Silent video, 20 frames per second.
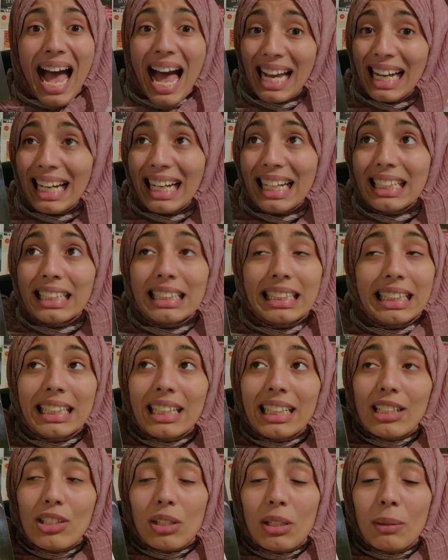I
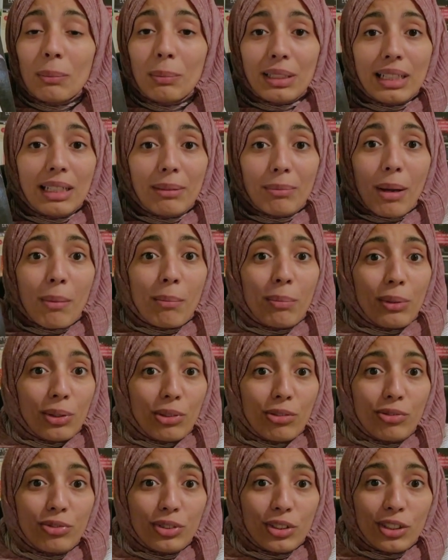needed to complete my
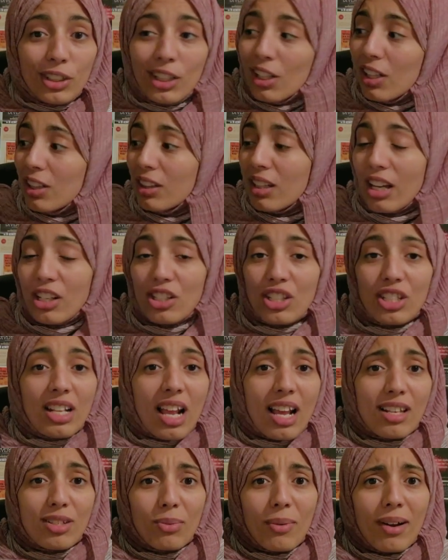beautiful collection
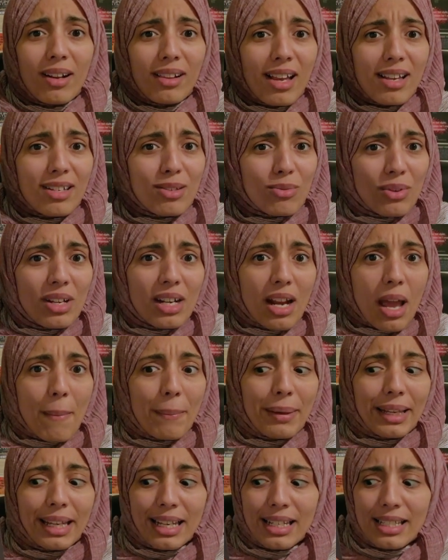as well as read it
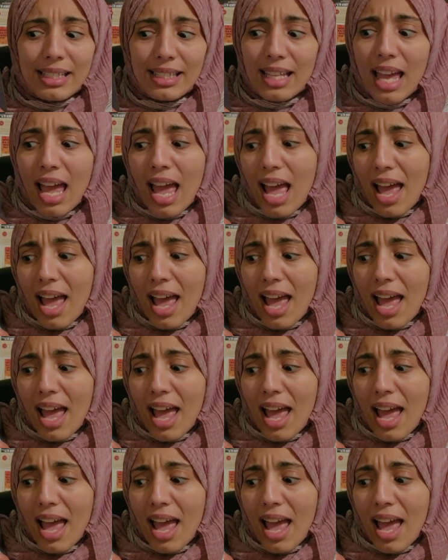because